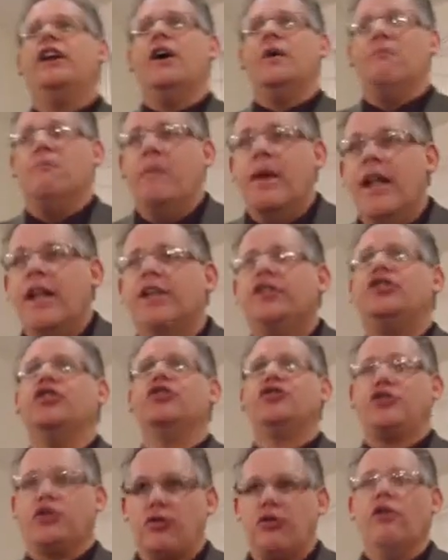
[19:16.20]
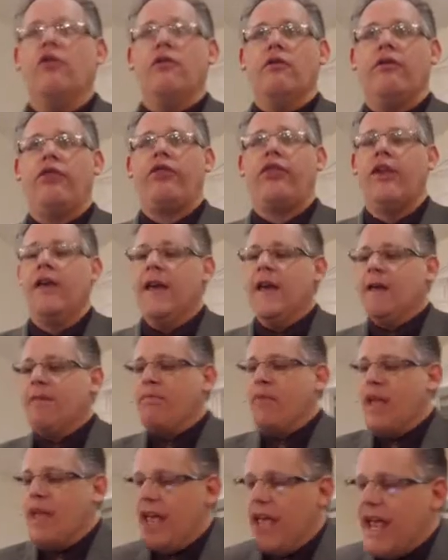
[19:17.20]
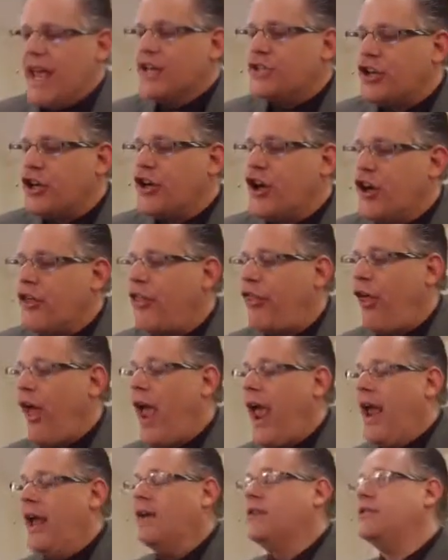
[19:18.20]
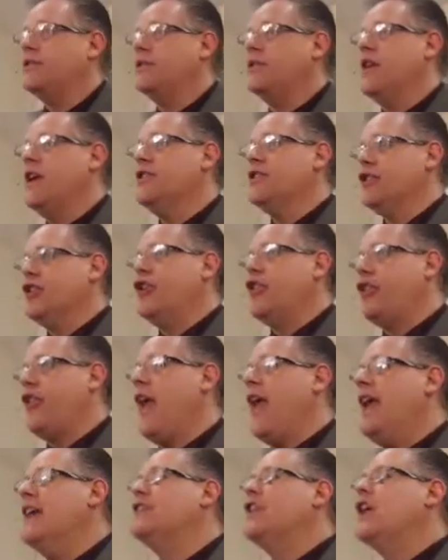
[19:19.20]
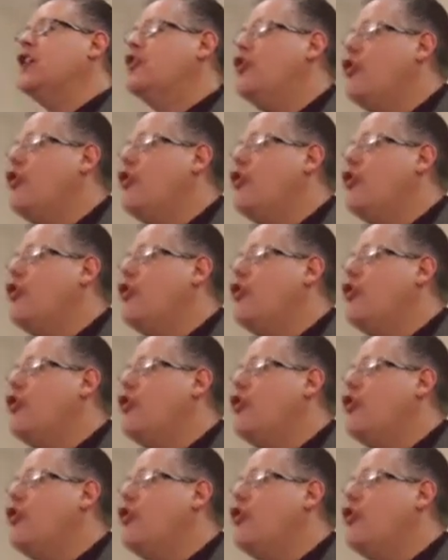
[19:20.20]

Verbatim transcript: committed to truth is a good thing. Is a good thing. Is a